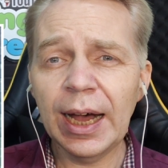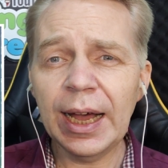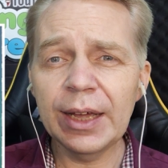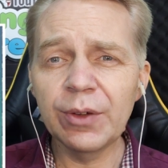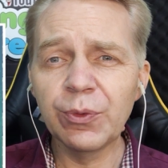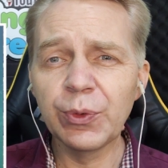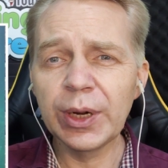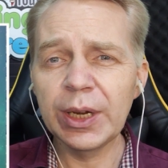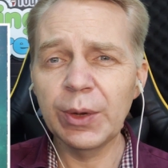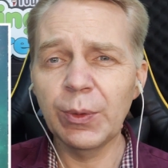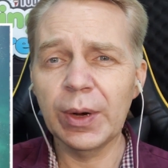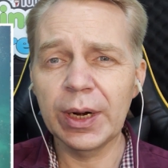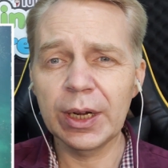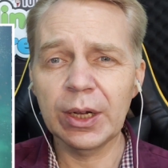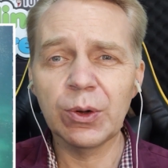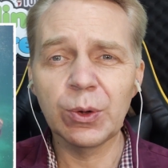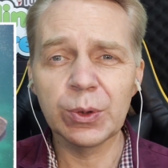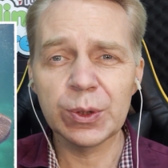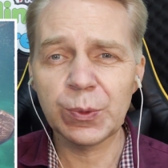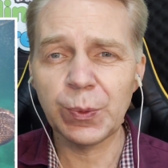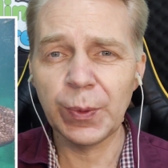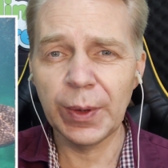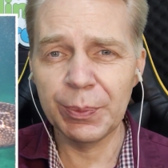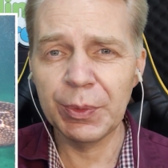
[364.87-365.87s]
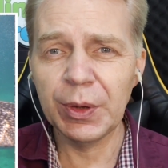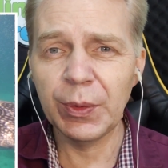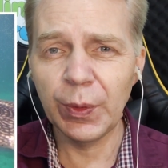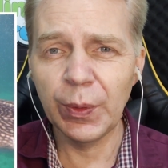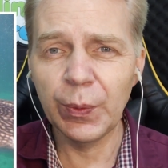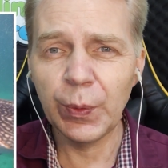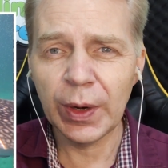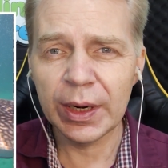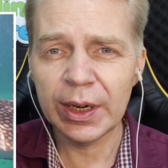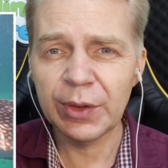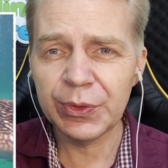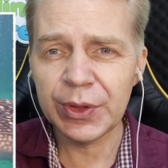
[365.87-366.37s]
I really want to go swimming
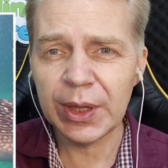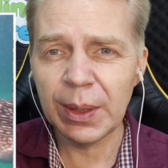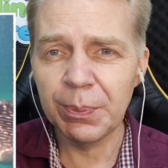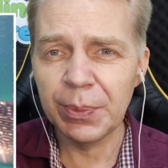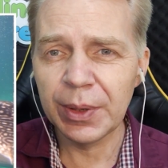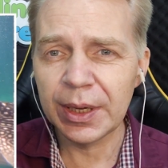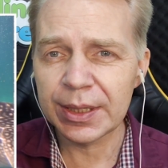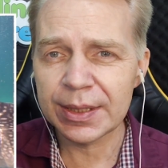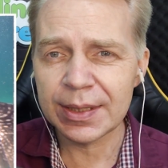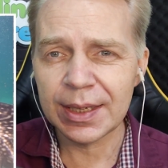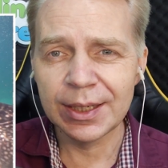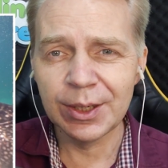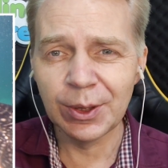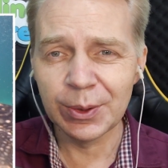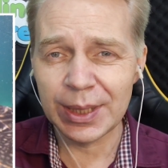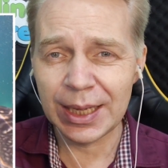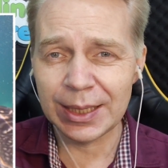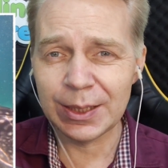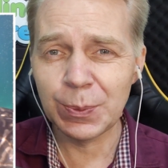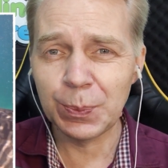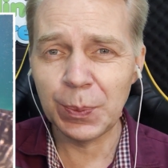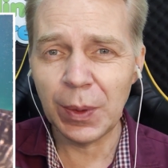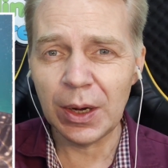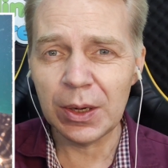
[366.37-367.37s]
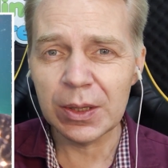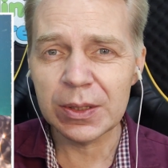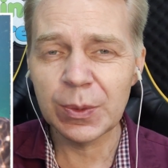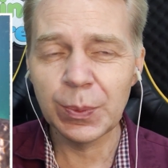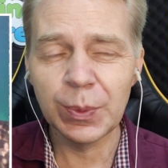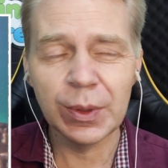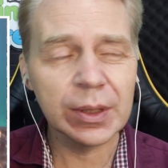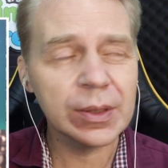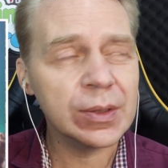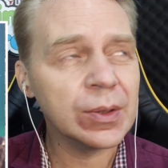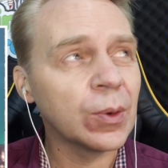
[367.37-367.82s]
with one of them because I know that's possible.